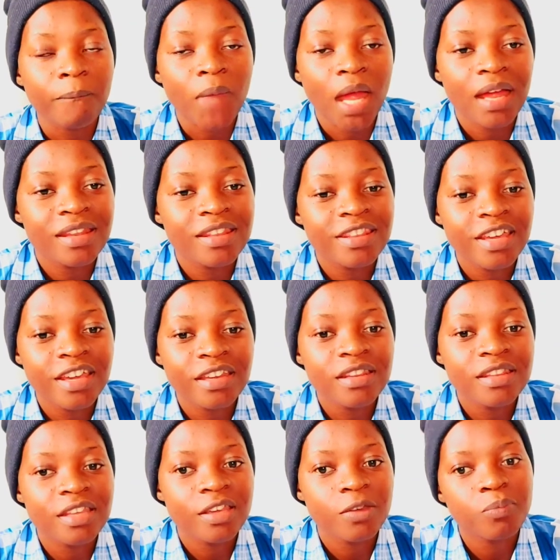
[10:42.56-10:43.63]
and
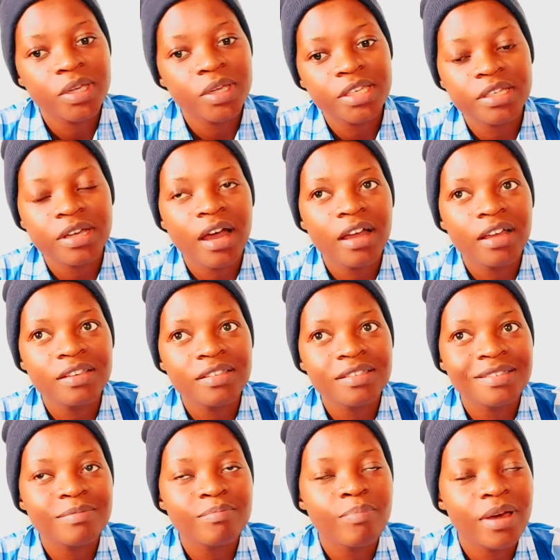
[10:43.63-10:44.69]
then they picked us,
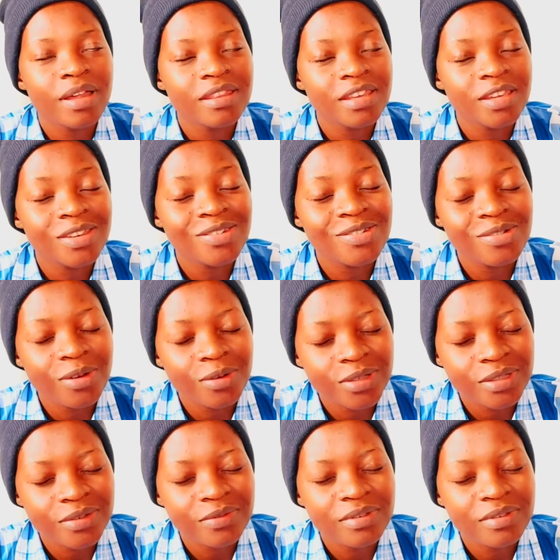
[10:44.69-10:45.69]
but they drove.